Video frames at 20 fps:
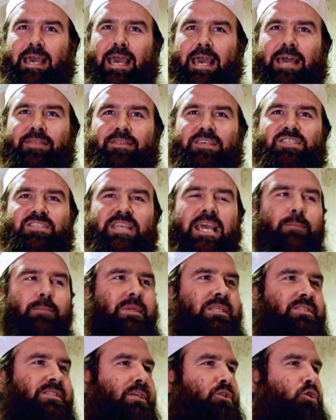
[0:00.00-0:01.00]
and the
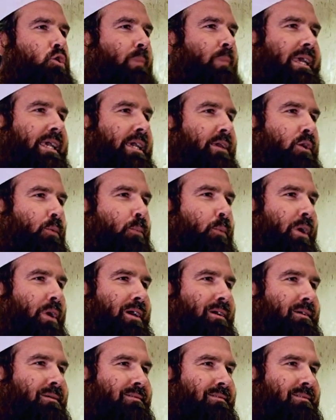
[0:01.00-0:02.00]
statements that you make in the
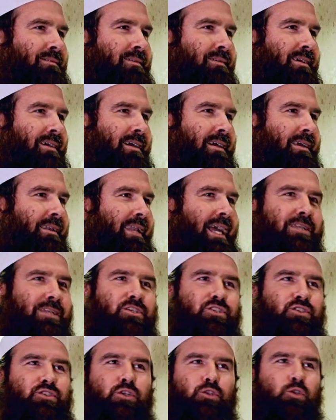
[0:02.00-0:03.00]
prayer. Not
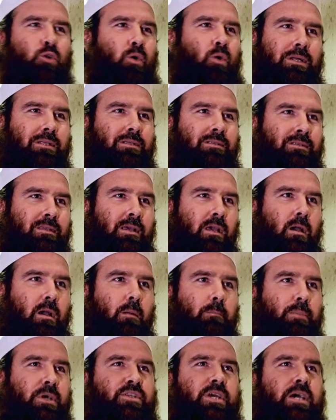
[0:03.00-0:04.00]
just to do it,
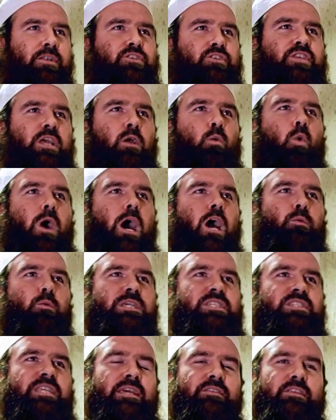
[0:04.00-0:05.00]
but to understand why we
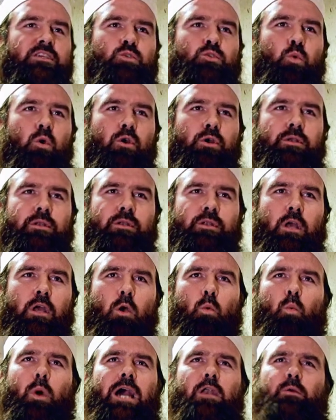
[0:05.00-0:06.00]
say this word.
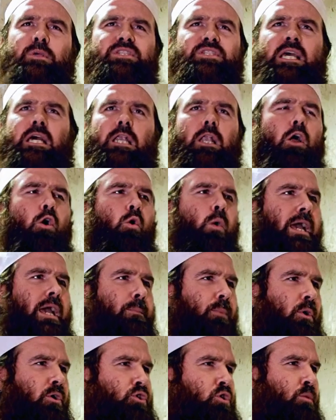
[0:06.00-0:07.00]
Why do we say Allahu
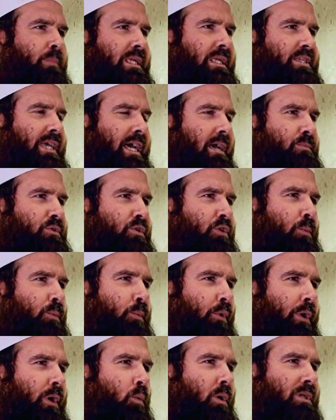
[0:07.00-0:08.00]
Akbar so many times in the
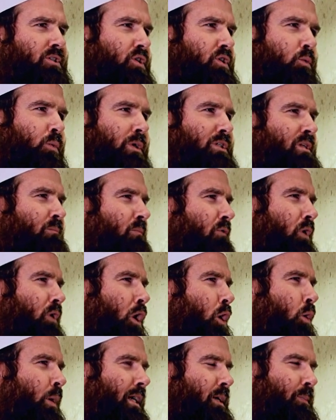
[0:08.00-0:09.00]
prayer? What's the wisdom of
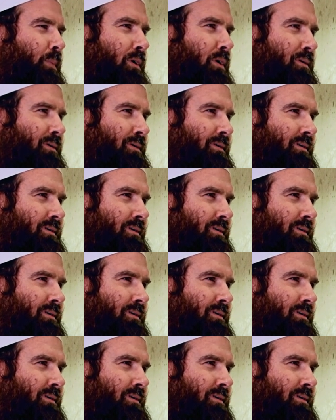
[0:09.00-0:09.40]
Allahu Akbar?